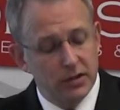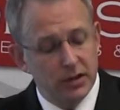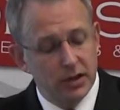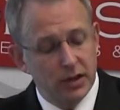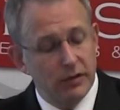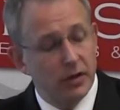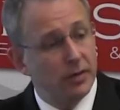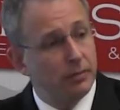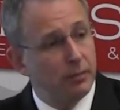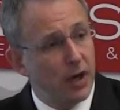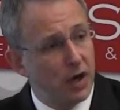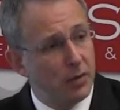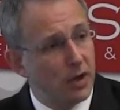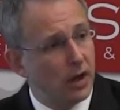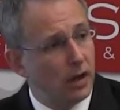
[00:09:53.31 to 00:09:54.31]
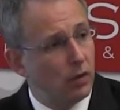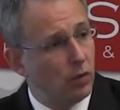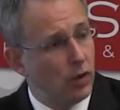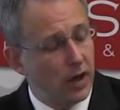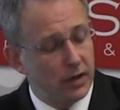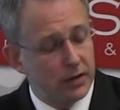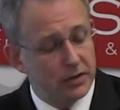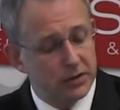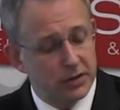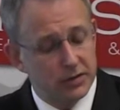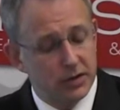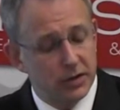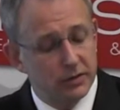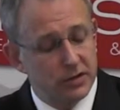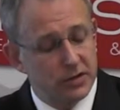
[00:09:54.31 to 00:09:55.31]
to deliver mobile wireless
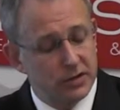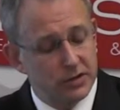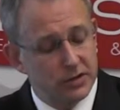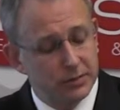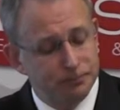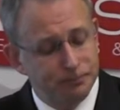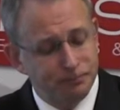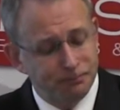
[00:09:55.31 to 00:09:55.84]
services?